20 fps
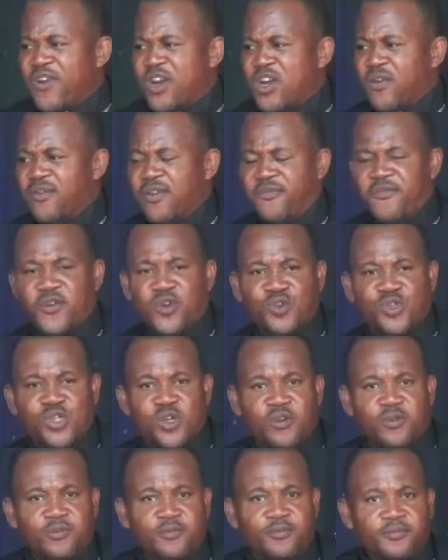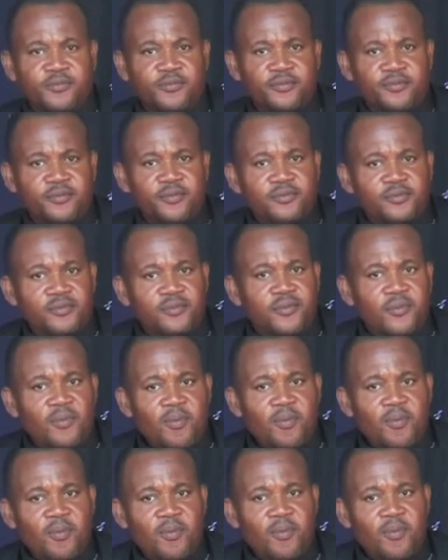of the future.
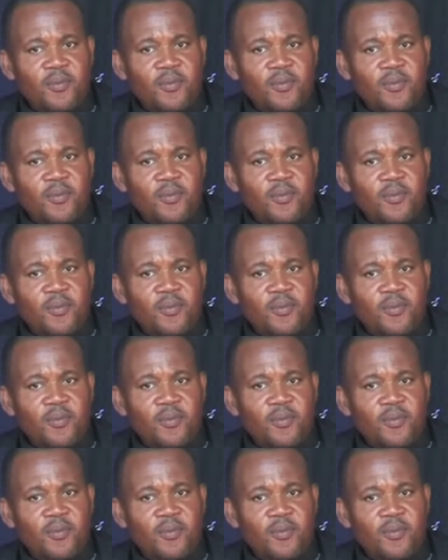I